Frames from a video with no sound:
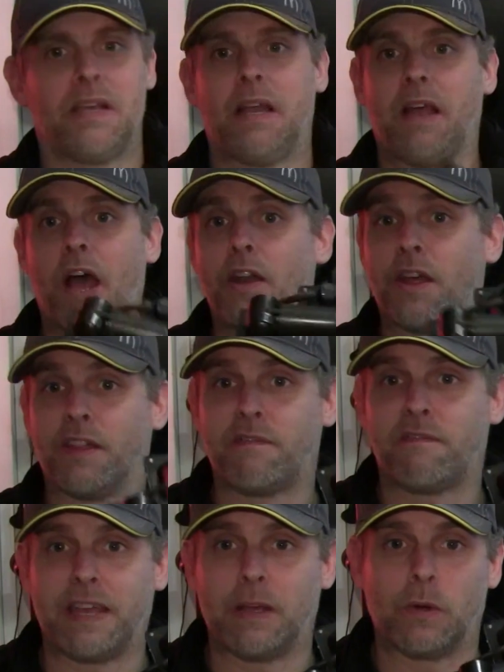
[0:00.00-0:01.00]
another
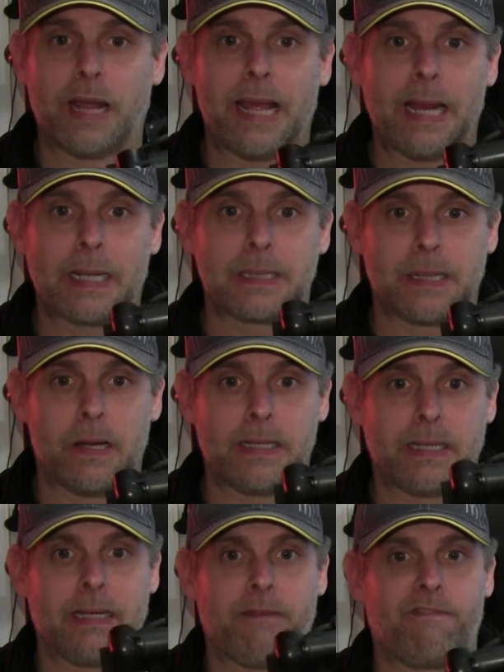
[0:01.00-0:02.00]
failed
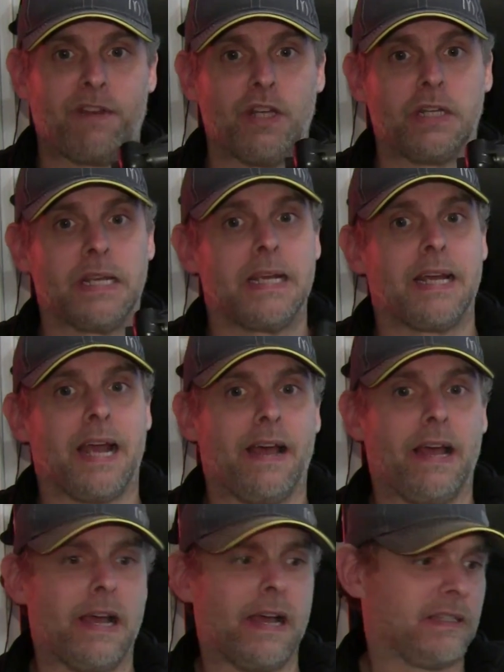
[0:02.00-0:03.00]
Excite flood,
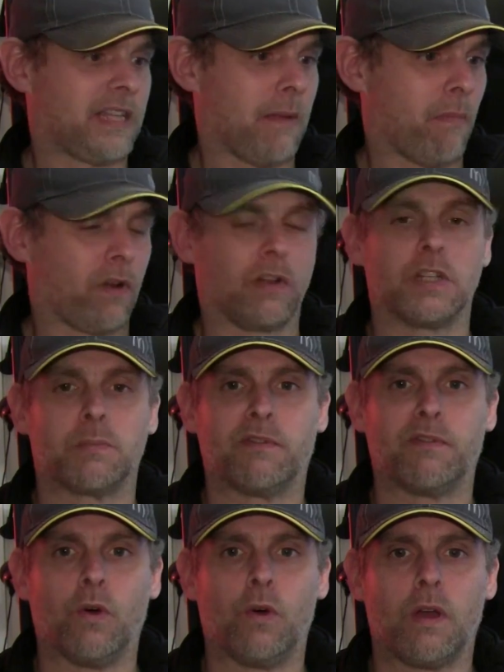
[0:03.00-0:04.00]
same model as
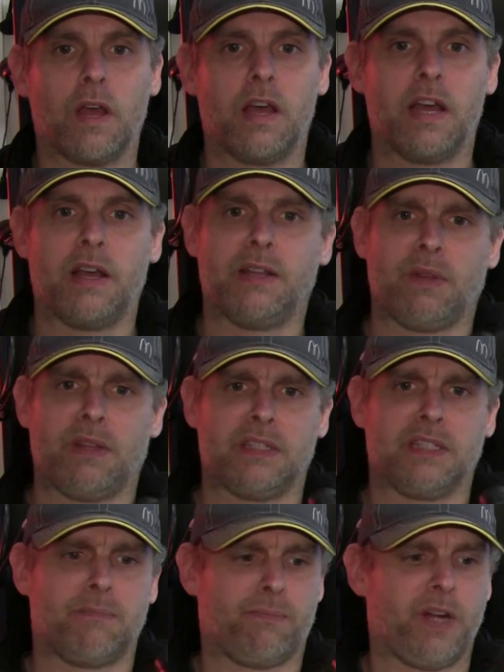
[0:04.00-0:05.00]
before, as
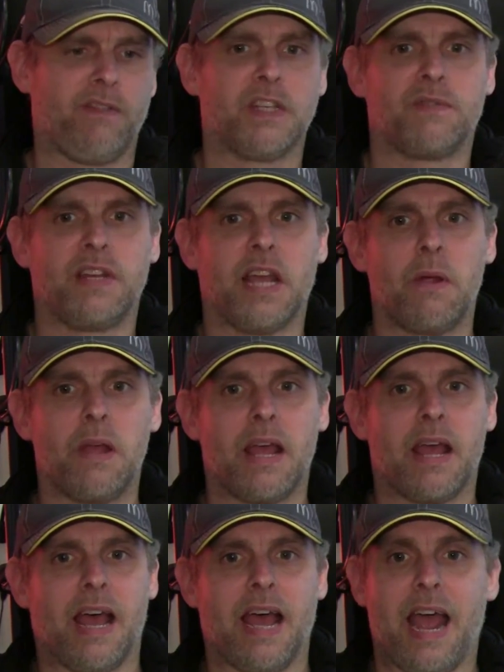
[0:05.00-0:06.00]
the previous video,
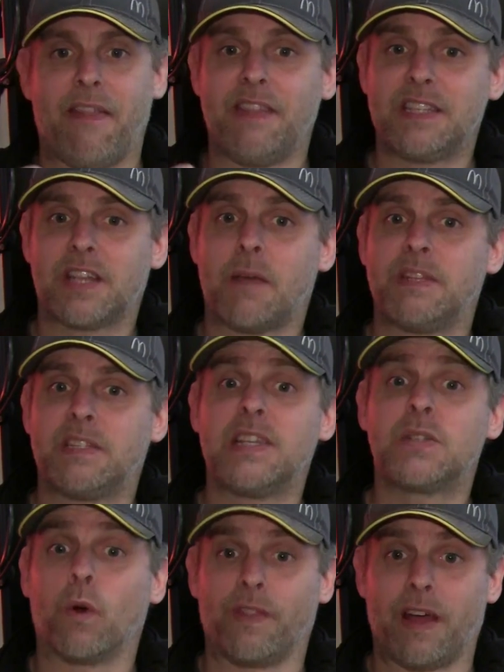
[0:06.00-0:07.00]
and this time this is
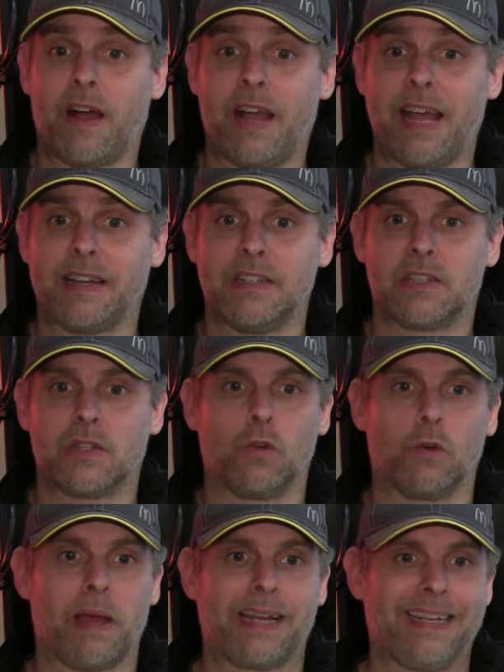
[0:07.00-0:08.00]
one that I had
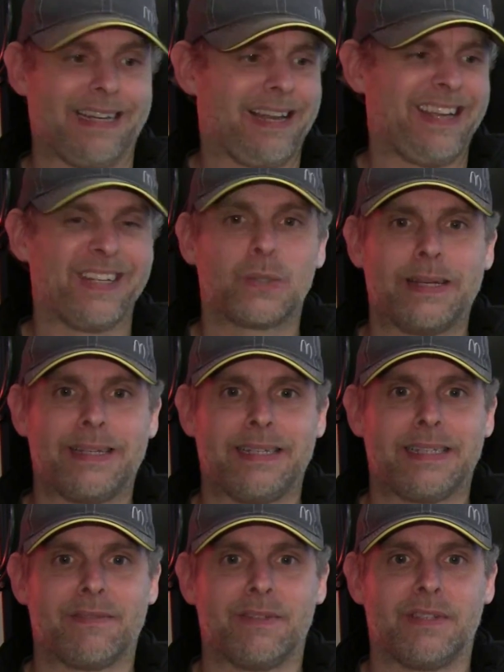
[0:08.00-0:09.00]
installed back in late
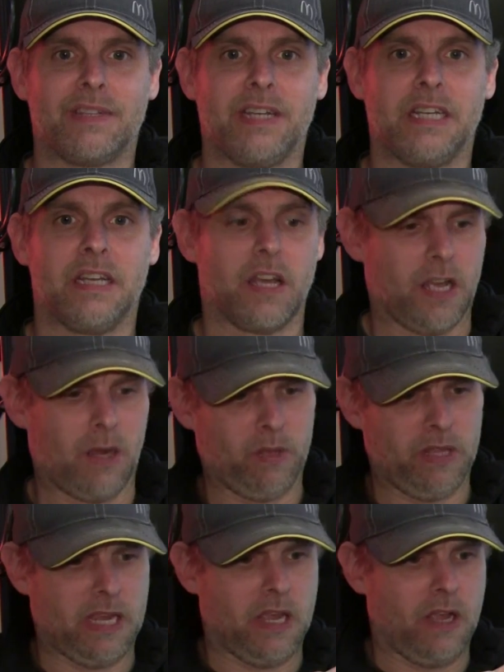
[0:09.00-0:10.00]
2017, and with
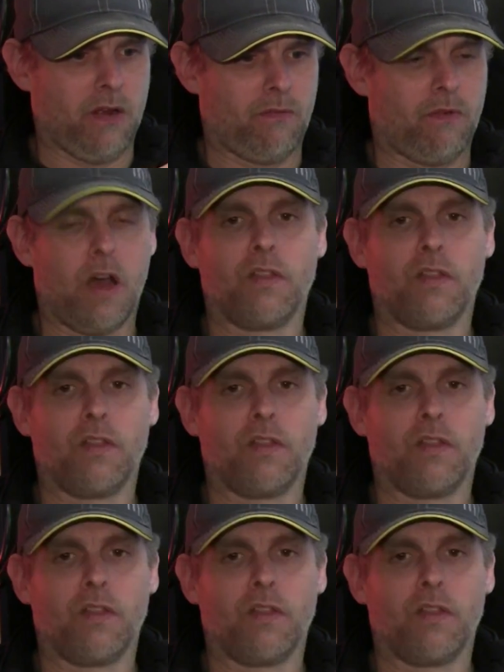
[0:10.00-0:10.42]
a rather